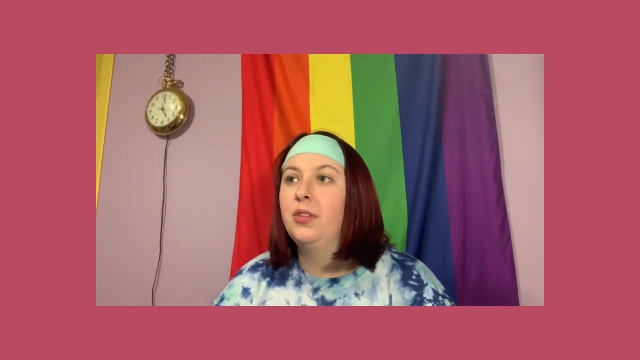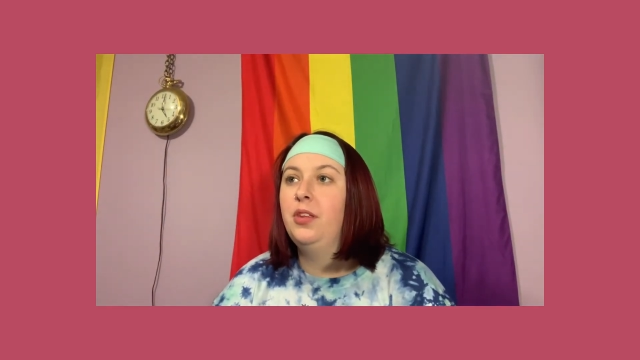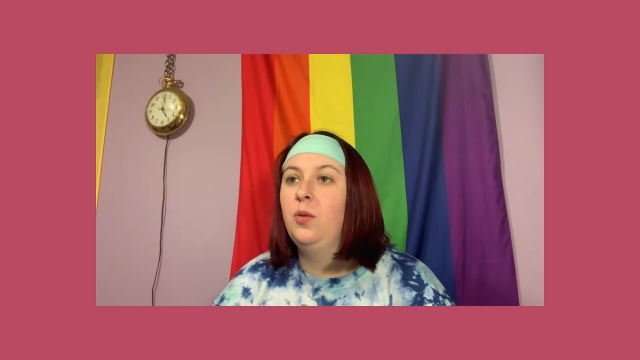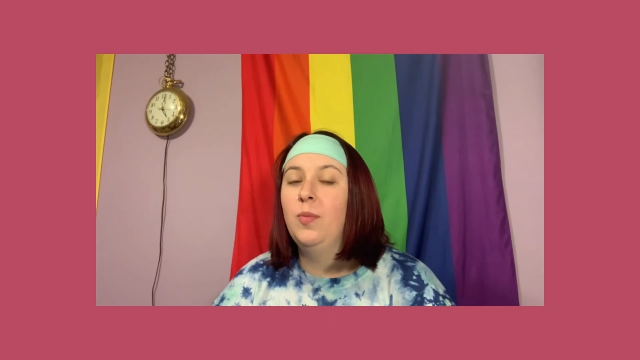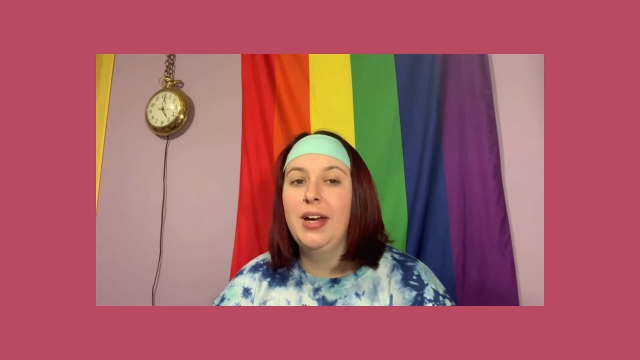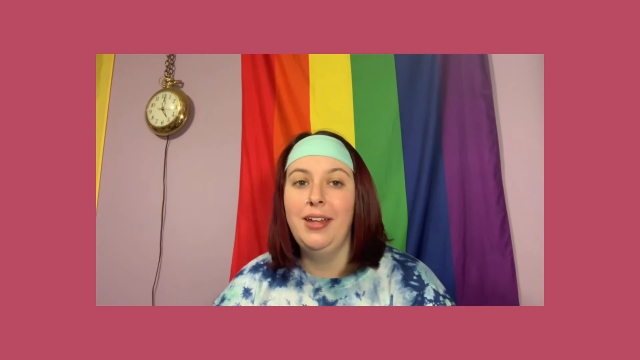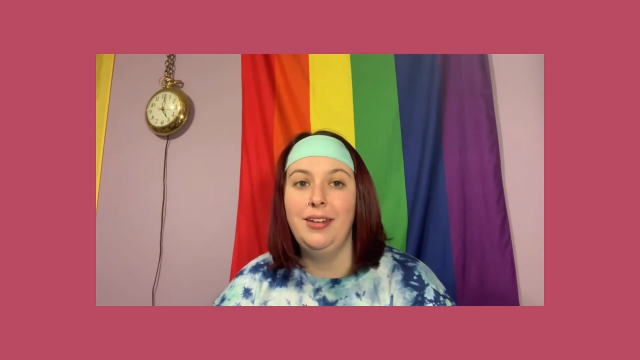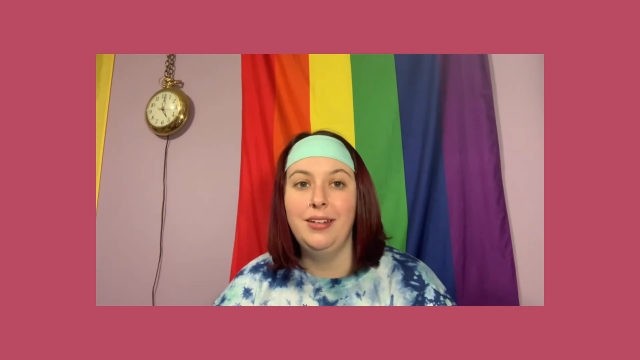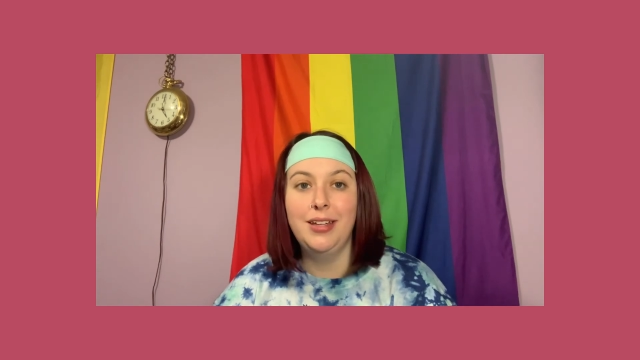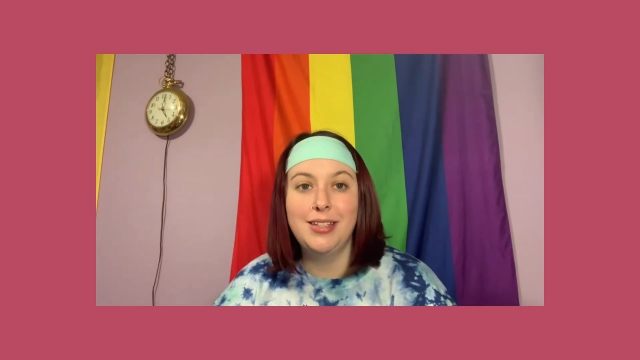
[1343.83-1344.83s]
you
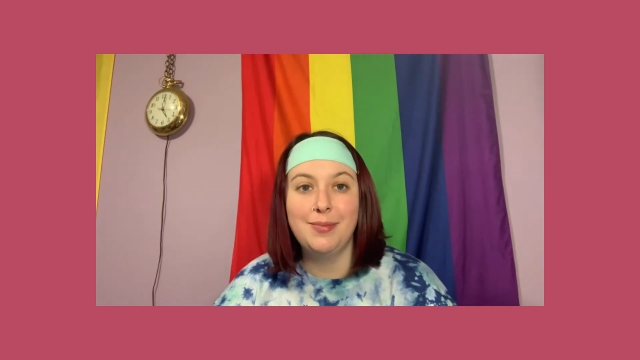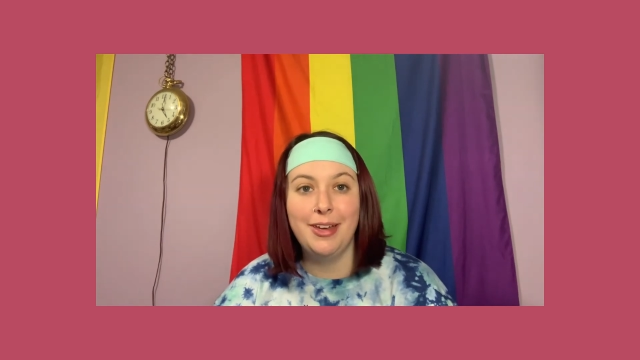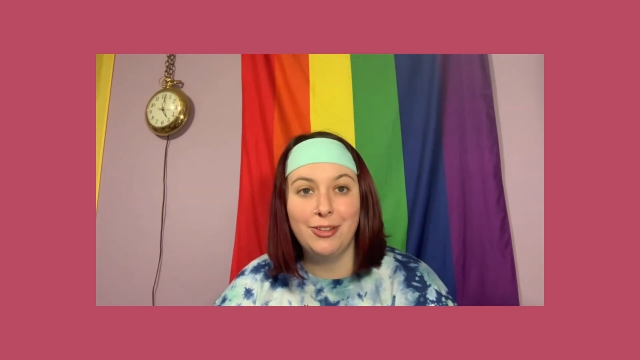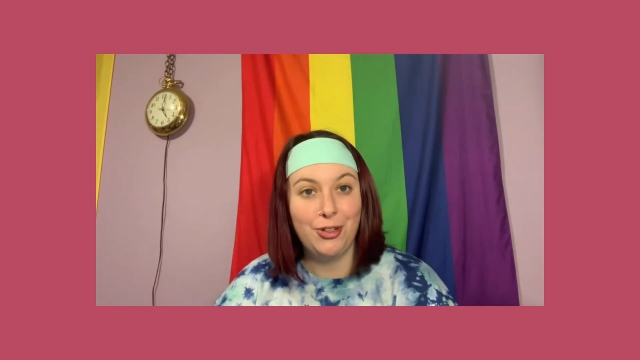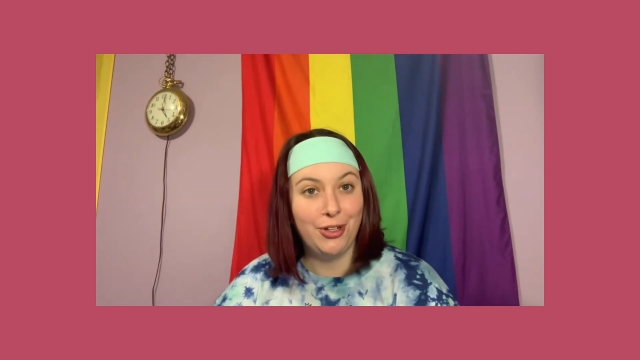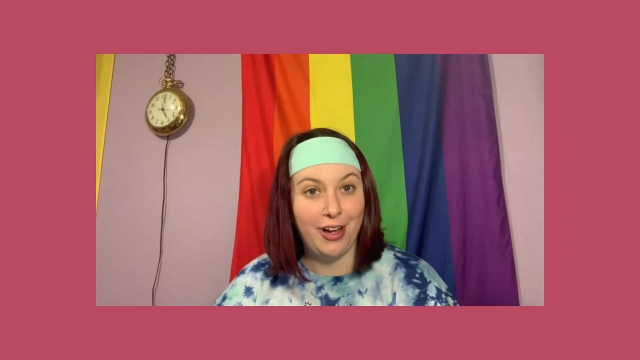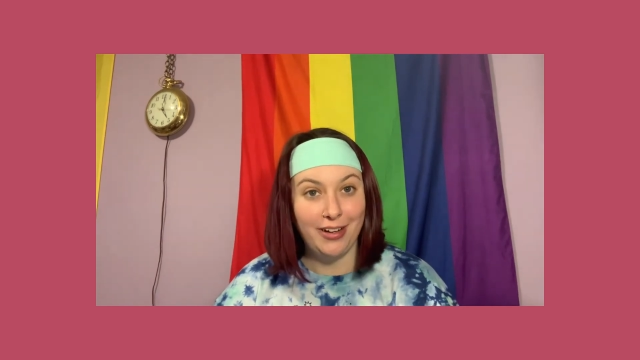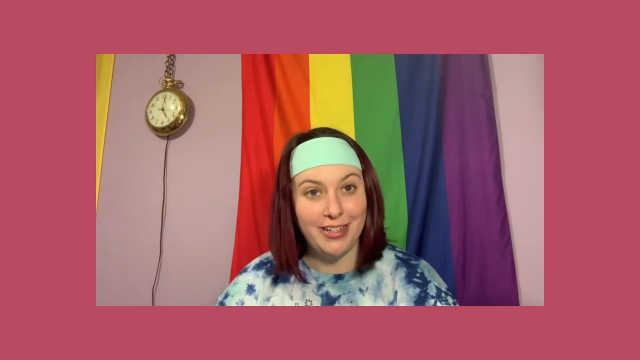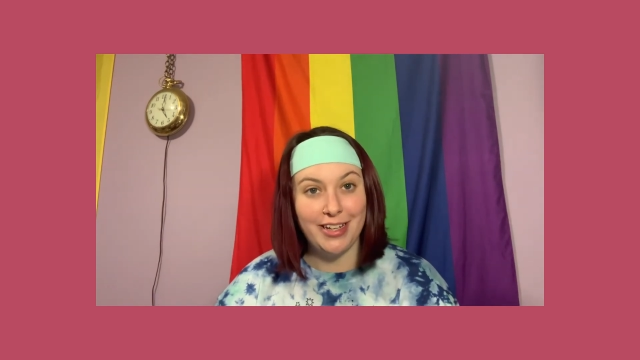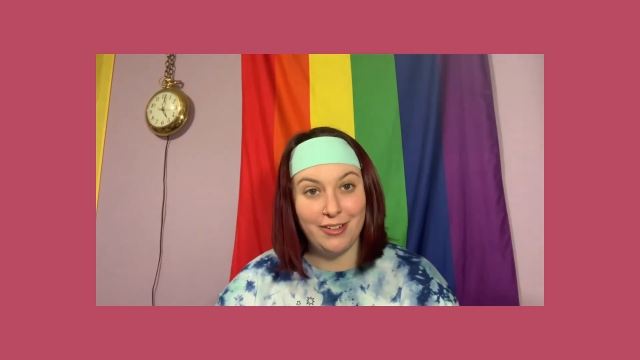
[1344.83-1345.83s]
might get some extra
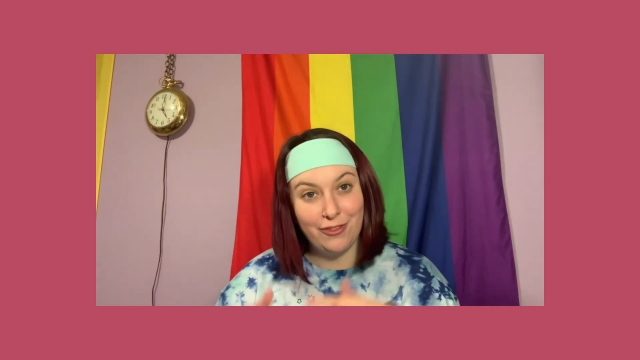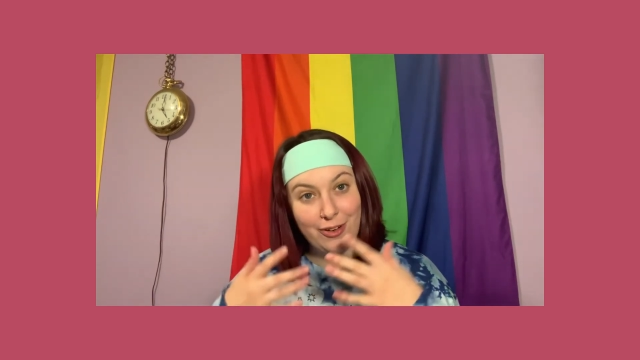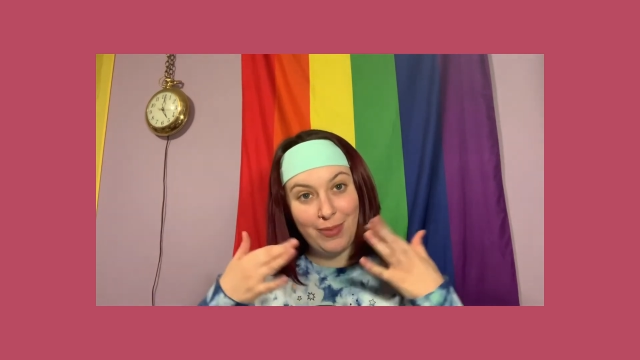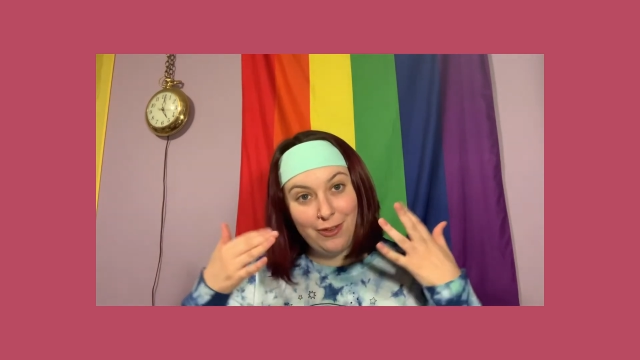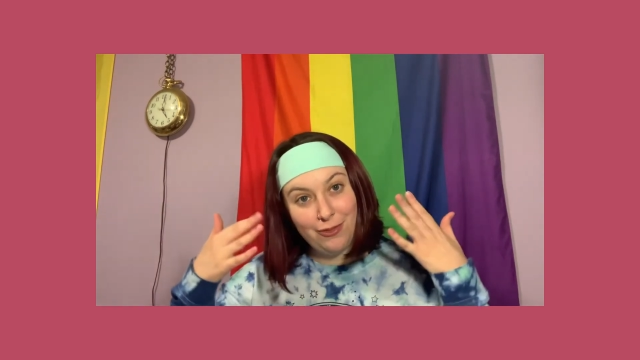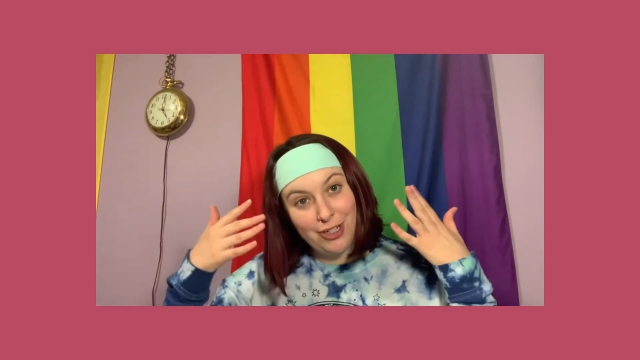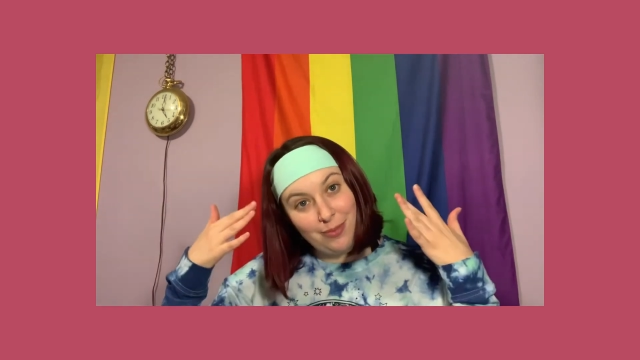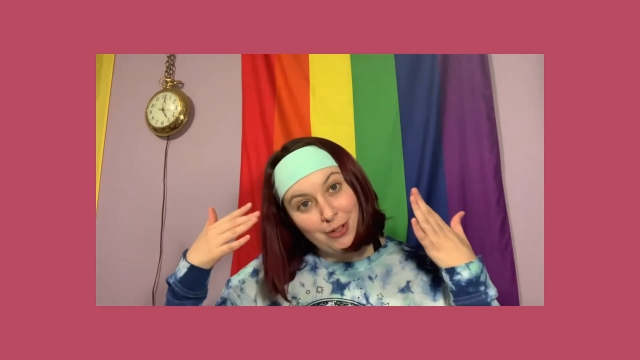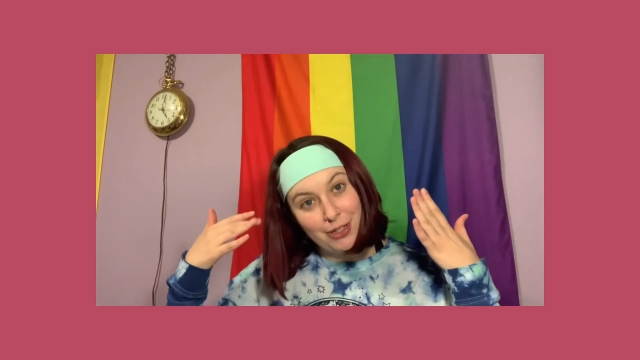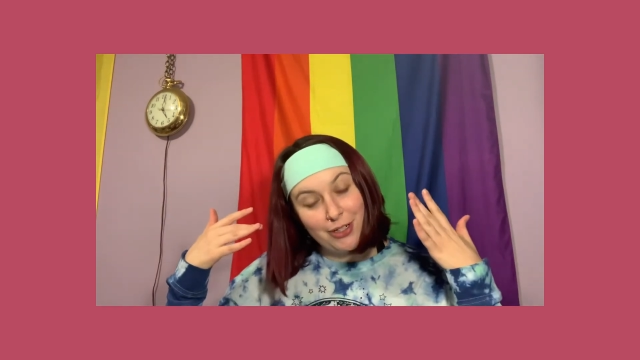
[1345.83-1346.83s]
content from me
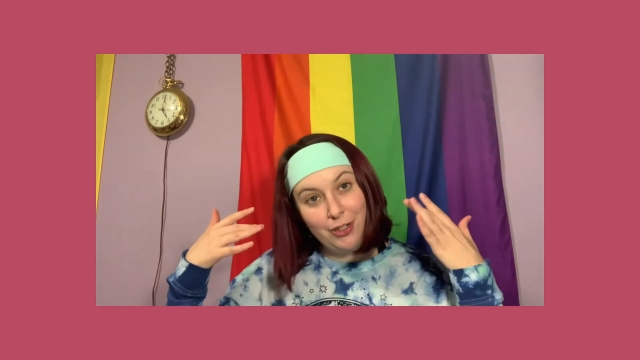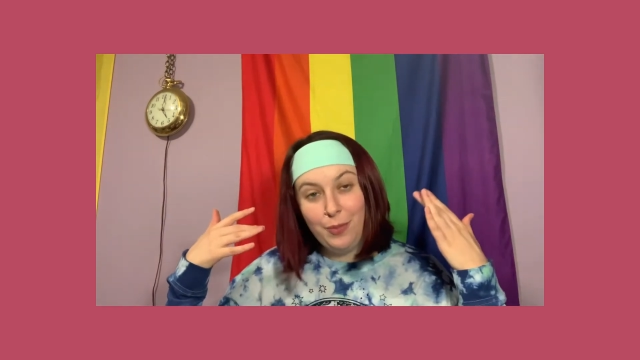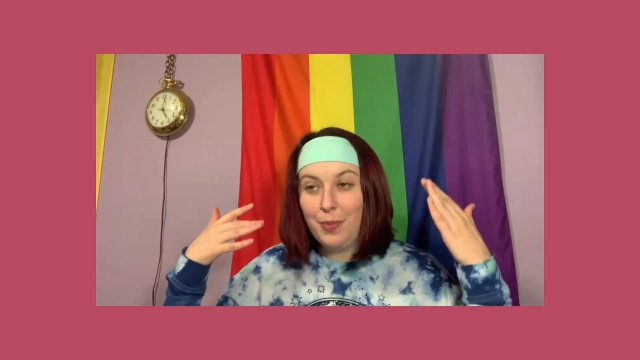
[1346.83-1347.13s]
tomorrow,